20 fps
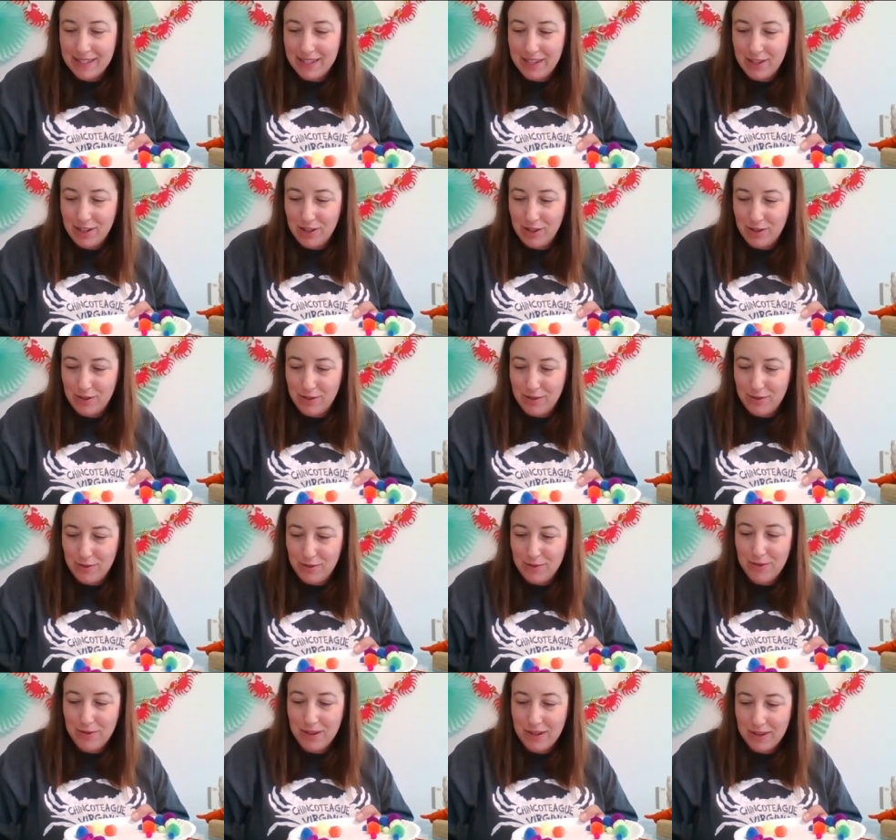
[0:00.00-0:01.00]
did you,
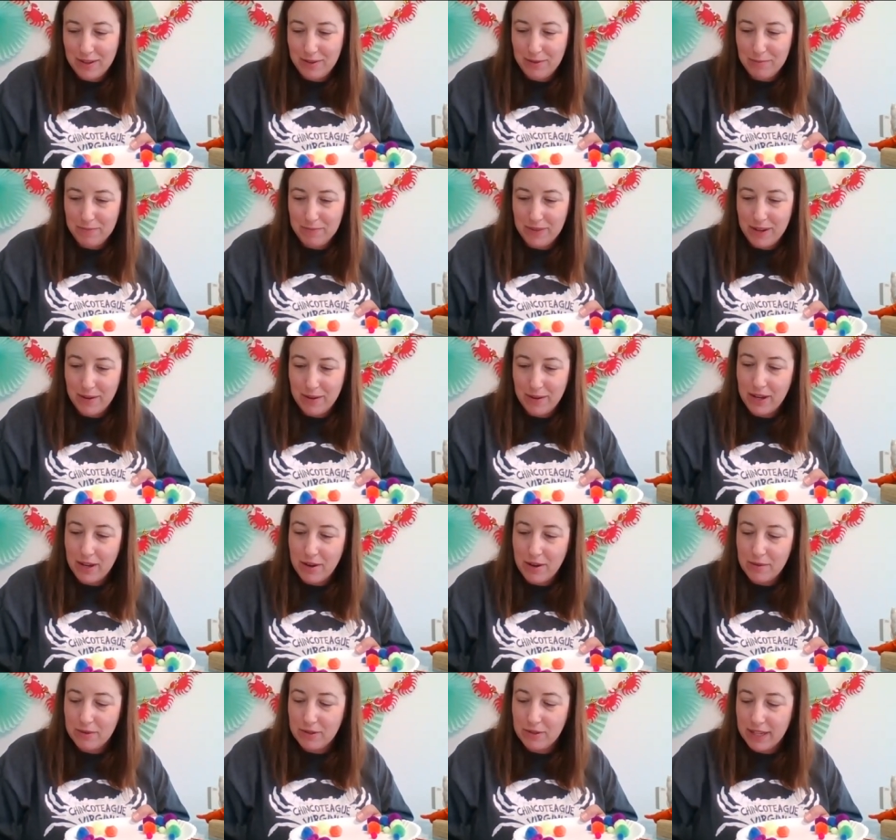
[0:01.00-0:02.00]
oops, there we
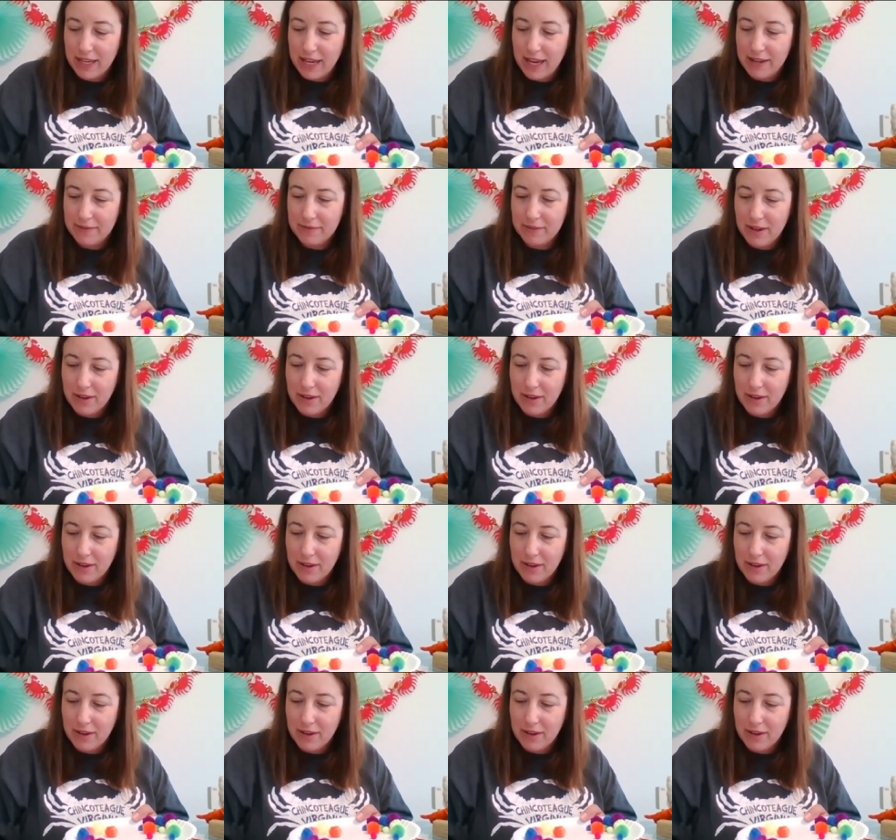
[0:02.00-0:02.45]
go, do it again.